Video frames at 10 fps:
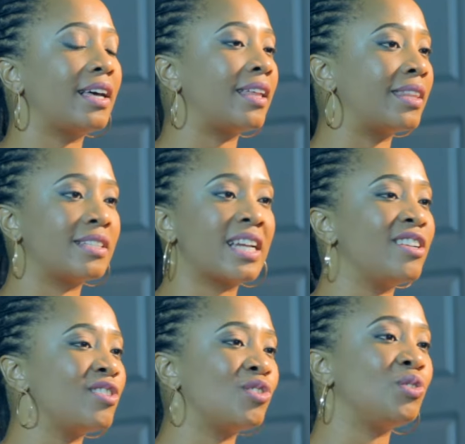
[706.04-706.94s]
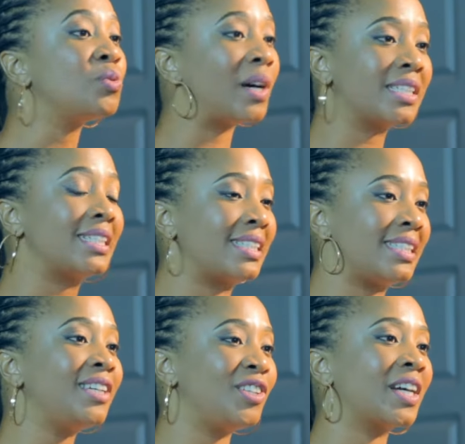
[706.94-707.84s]
The change you want to
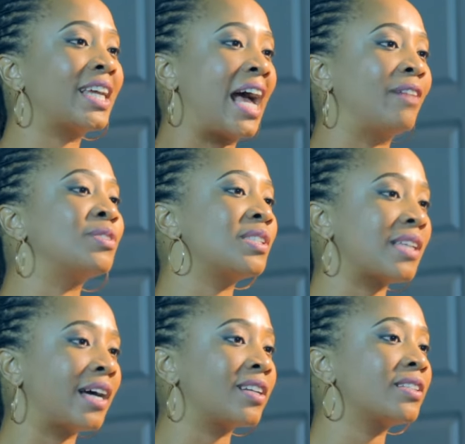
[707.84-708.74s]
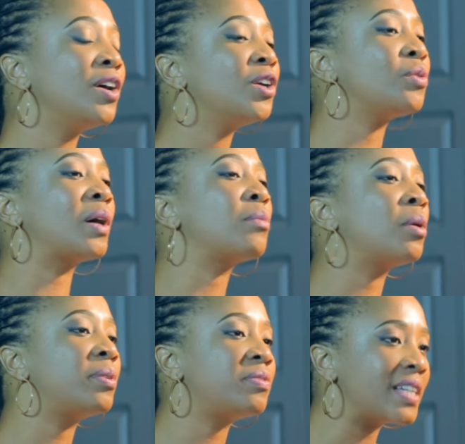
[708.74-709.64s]
see, you're going to have to start it. You want
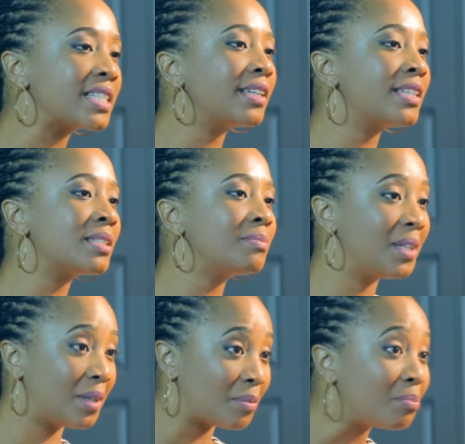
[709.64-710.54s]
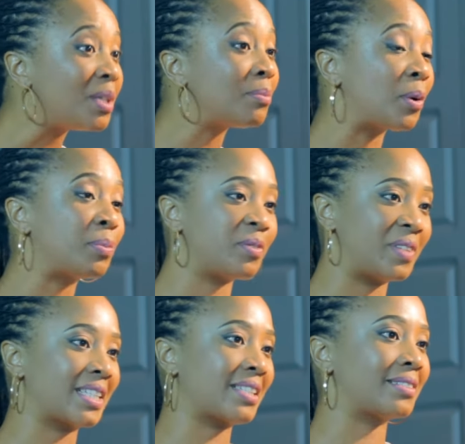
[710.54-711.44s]
more professionalism? Be more
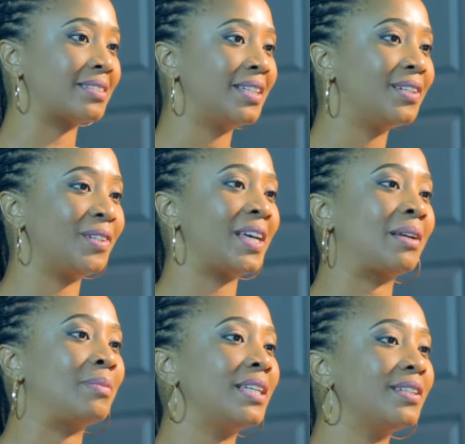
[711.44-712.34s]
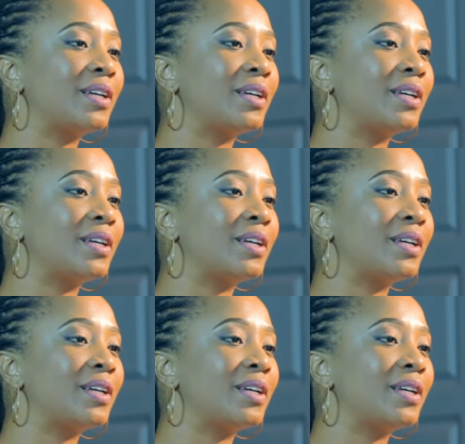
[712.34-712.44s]
professional. You know what I mean?